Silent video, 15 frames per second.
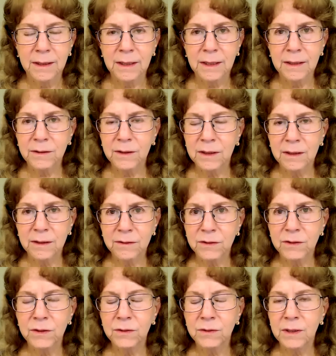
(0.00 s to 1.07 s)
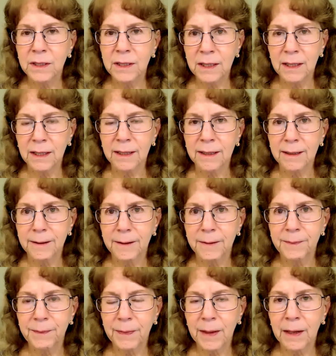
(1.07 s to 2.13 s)
It is unique.
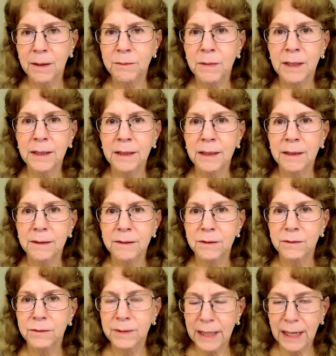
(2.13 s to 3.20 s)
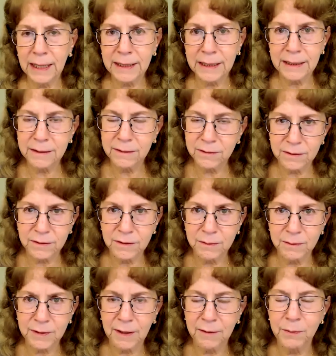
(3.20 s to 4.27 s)
among reality
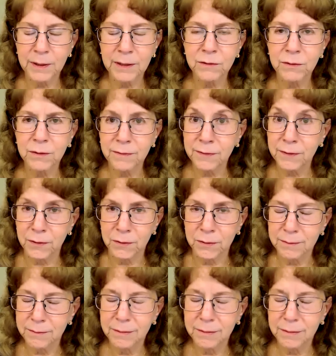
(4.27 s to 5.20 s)
systems. I've been to a few.